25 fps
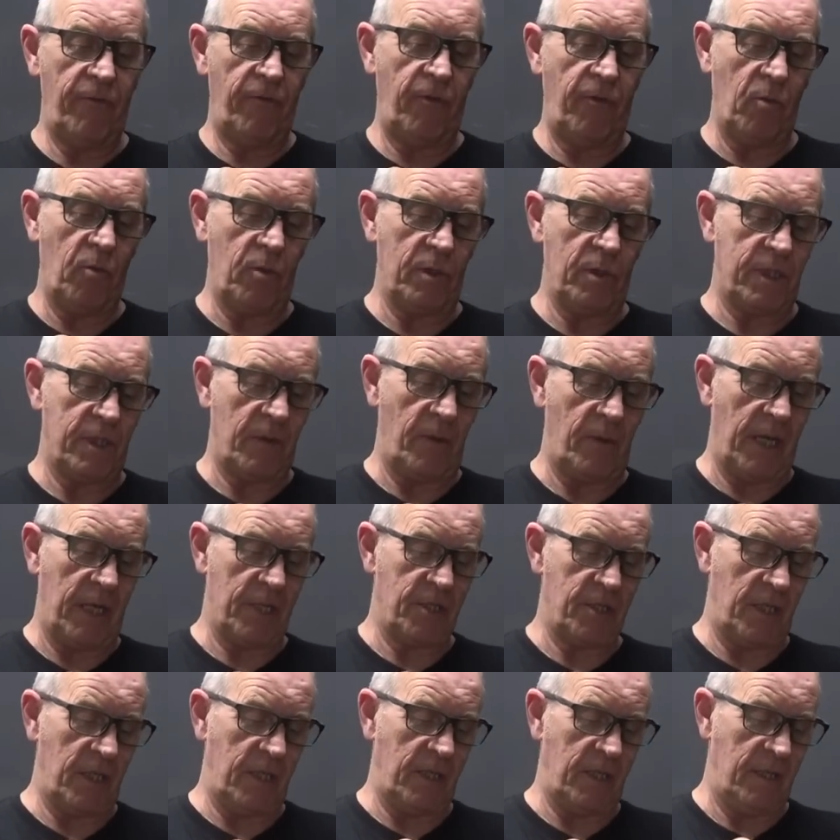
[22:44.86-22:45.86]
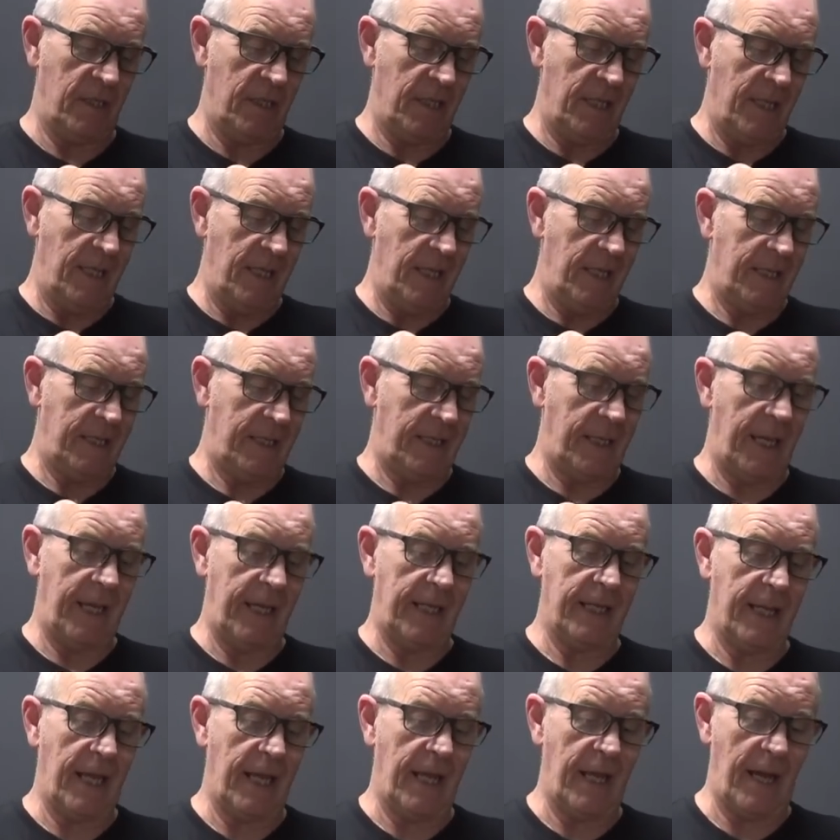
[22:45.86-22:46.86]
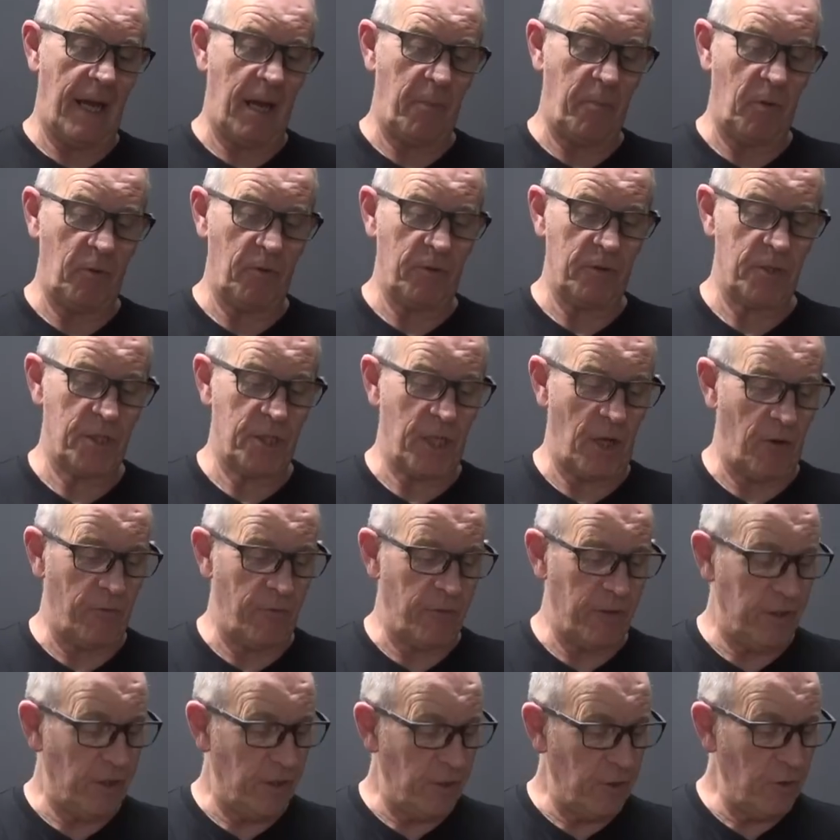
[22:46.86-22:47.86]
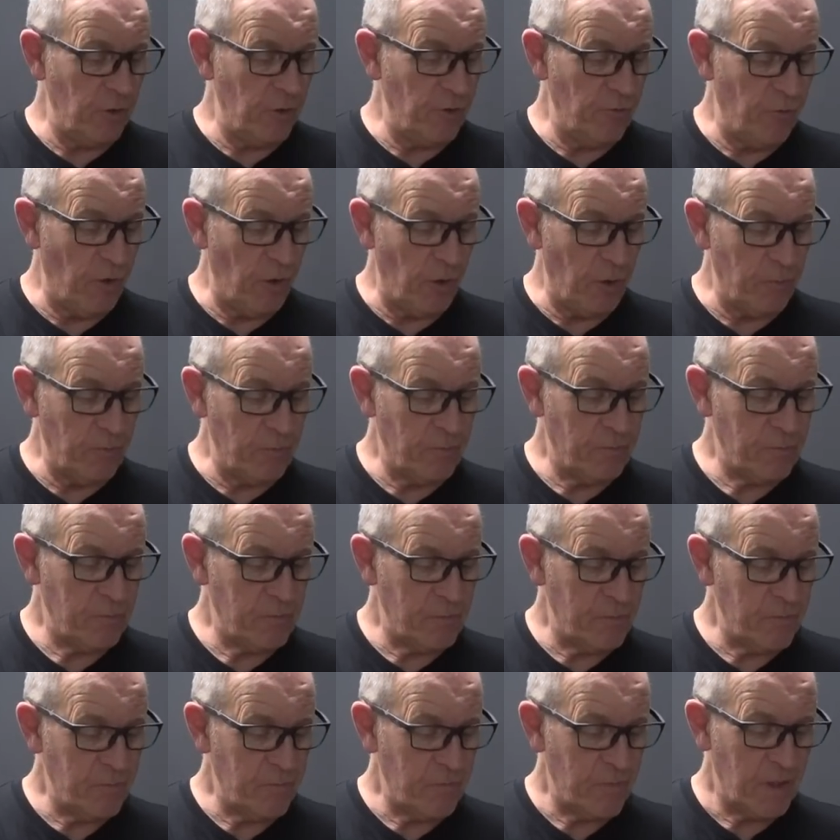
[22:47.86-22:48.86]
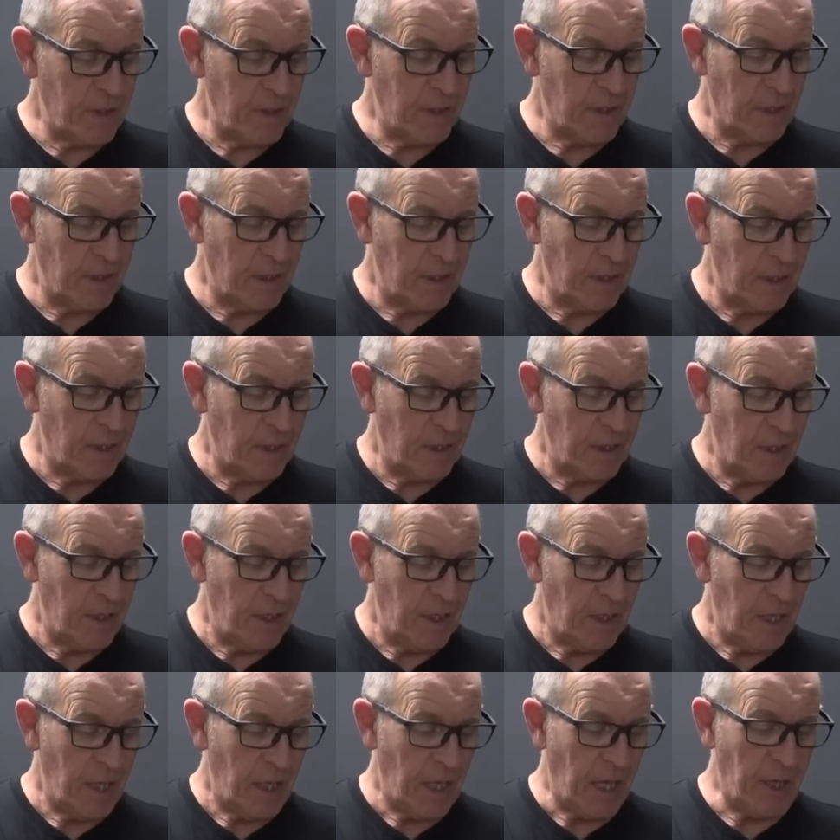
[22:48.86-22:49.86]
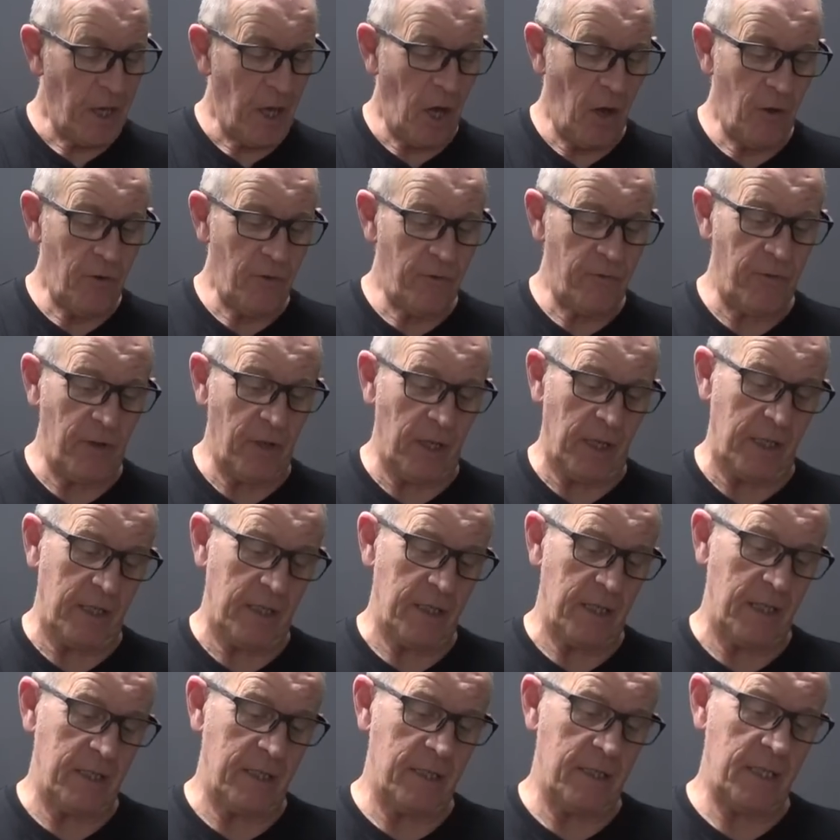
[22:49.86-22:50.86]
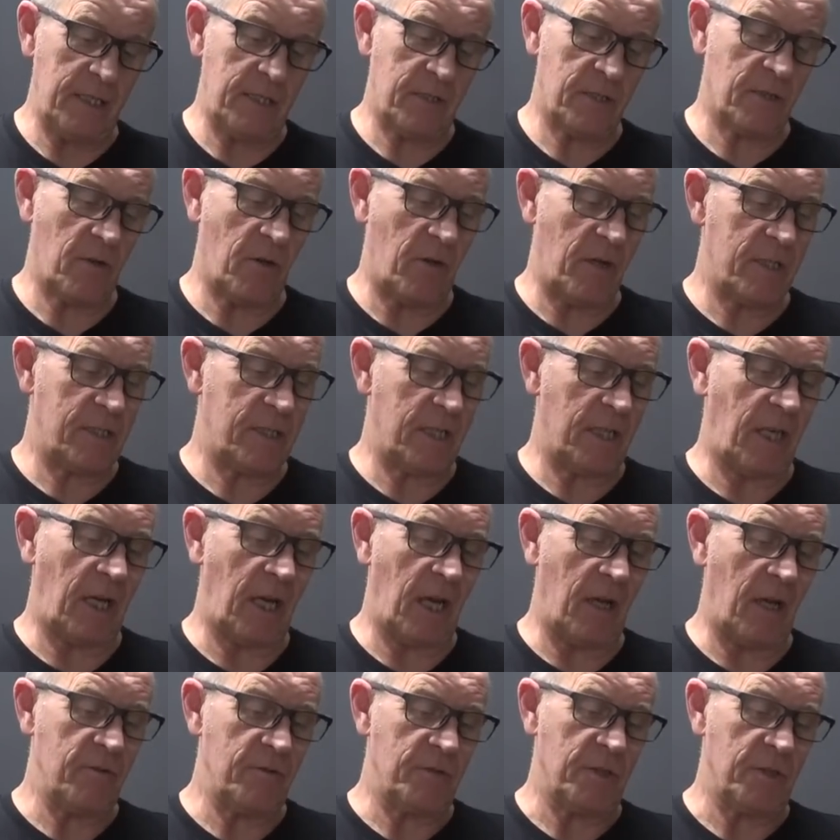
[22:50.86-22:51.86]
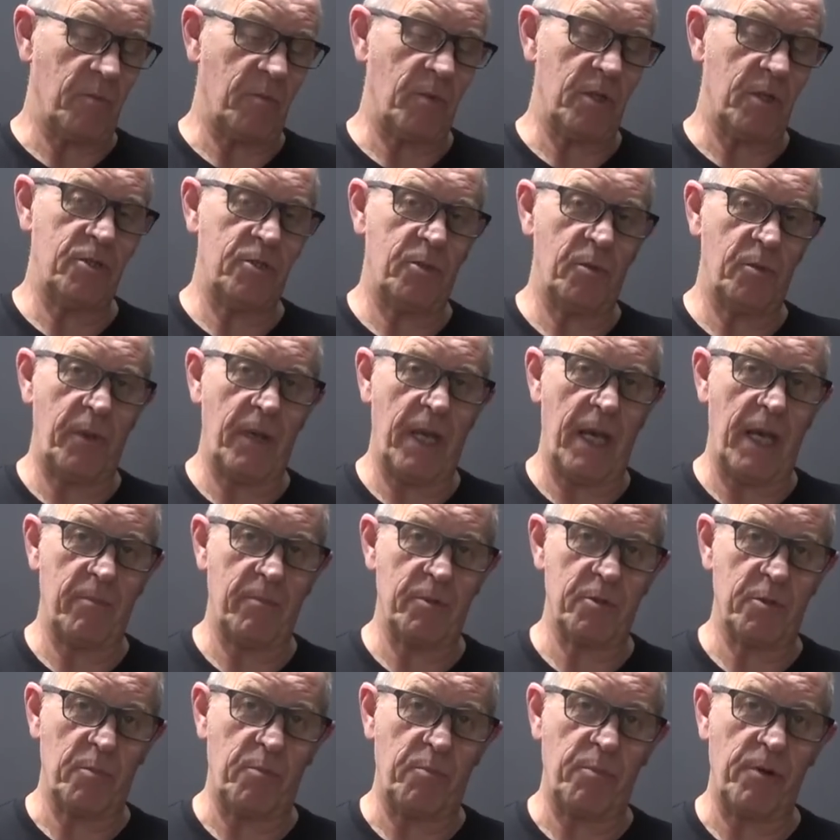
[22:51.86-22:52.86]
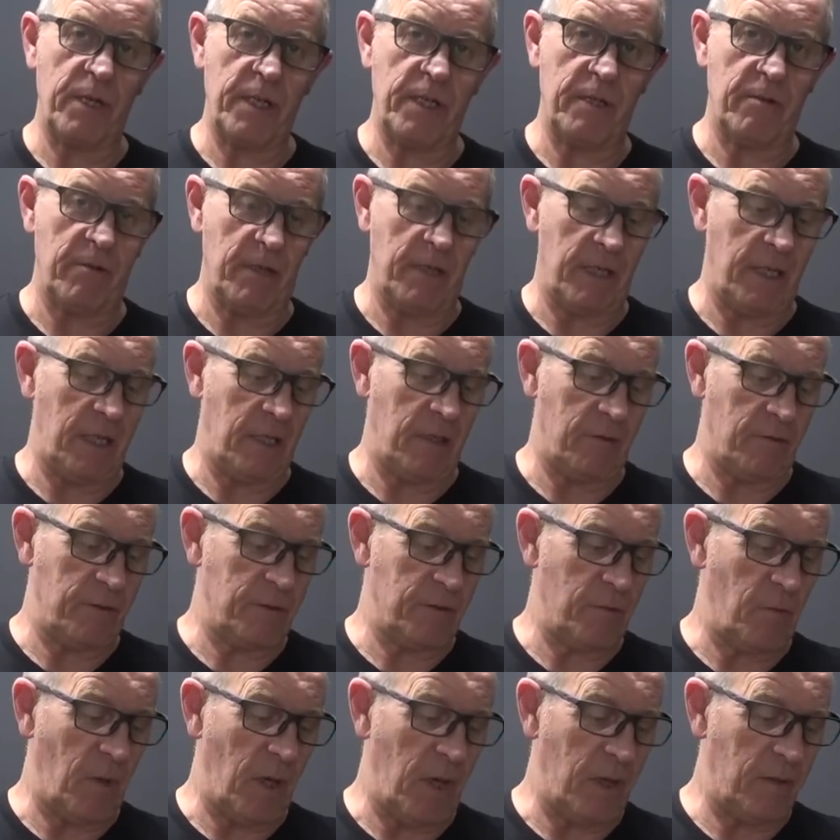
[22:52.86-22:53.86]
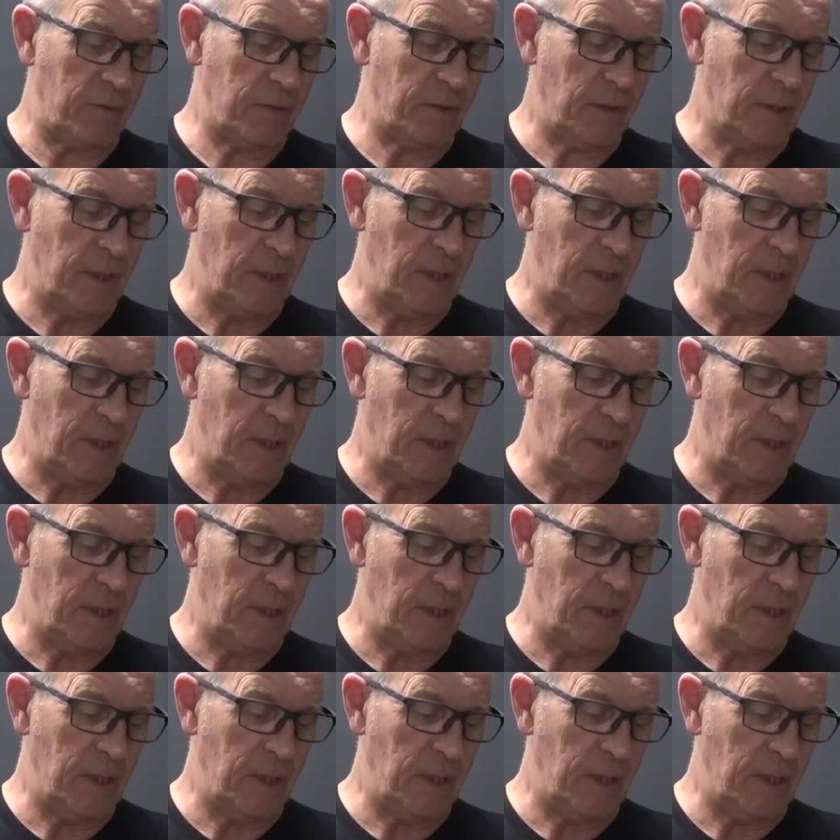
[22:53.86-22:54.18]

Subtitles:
forward to actually getting that up on the shelf in the new room. And hopefully in this size enclosure we should be able to breed her in here as well.